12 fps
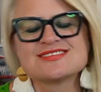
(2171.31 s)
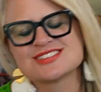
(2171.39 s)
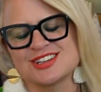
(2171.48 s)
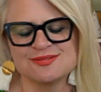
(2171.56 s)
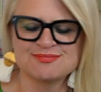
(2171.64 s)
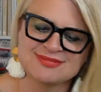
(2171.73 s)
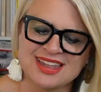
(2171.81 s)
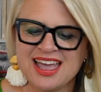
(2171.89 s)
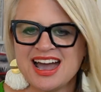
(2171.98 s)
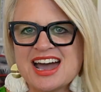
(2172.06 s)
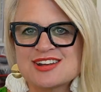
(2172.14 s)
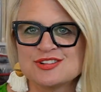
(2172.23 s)
So
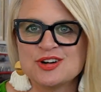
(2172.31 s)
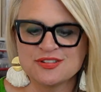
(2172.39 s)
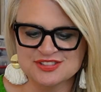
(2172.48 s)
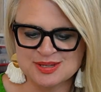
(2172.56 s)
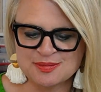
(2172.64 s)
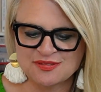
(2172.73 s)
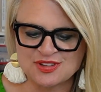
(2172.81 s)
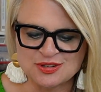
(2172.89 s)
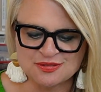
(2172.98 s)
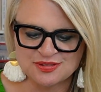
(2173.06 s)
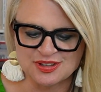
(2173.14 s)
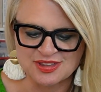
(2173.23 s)
I don't know if some of you
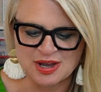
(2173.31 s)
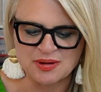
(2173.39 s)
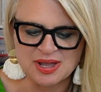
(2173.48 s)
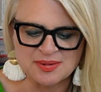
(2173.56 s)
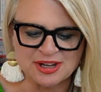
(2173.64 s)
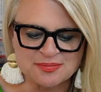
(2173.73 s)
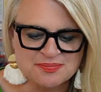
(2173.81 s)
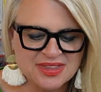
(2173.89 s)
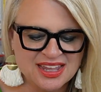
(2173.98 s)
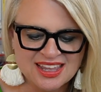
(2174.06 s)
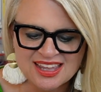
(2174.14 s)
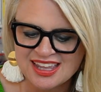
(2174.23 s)
feel that way, but
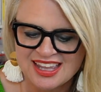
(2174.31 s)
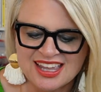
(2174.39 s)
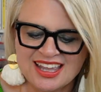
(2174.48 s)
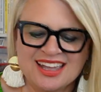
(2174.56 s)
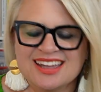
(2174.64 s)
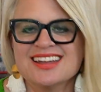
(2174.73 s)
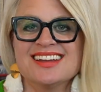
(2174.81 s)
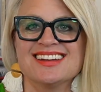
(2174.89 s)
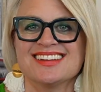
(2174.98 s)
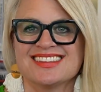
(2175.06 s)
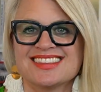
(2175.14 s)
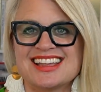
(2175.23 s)

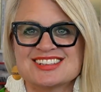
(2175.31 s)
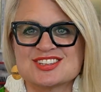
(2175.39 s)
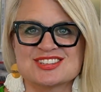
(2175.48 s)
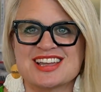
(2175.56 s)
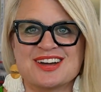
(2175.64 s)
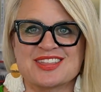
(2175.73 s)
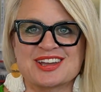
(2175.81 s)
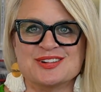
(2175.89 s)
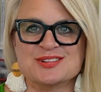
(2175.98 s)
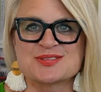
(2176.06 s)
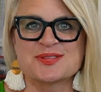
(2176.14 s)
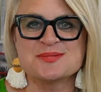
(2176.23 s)
that's just how that
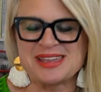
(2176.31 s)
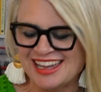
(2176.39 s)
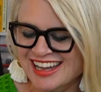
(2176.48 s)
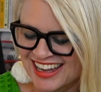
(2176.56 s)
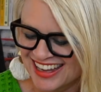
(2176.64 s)
goes for me.